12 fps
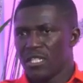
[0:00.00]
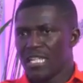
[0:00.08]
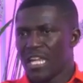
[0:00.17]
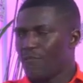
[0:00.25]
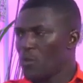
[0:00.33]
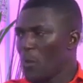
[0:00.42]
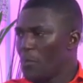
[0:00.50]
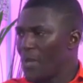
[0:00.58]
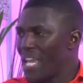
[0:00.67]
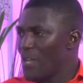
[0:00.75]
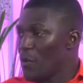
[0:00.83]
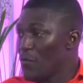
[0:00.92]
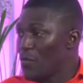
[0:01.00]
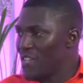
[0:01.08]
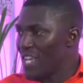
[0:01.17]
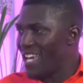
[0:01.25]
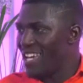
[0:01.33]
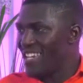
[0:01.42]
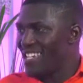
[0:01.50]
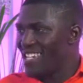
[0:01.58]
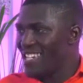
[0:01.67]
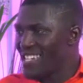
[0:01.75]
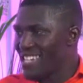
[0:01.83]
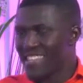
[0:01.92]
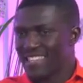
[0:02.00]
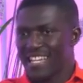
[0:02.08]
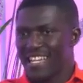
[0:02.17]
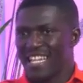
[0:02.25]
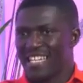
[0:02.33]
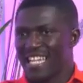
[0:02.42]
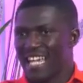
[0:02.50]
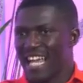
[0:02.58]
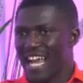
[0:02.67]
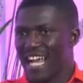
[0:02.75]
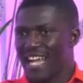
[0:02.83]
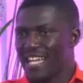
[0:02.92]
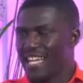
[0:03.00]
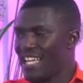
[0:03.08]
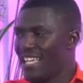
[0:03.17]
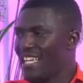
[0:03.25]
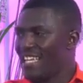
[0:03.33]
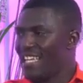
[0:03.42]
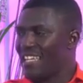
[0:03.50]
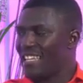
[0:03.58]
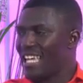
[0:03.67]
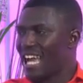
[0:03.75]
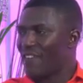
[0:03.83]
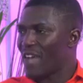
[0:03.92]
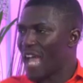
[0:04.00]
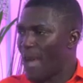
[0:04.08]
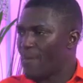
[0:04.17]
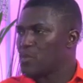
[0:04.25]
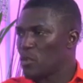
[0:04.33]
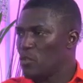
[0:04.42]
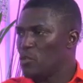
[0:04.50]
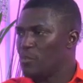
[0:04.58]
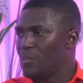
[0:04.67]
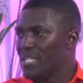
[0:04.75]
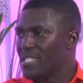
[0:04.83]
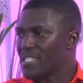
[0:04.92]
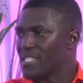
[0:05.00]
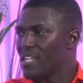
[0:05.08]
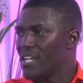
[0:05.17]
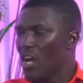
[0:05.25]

they have no pain, no fear, nothing, and they have absolute peace.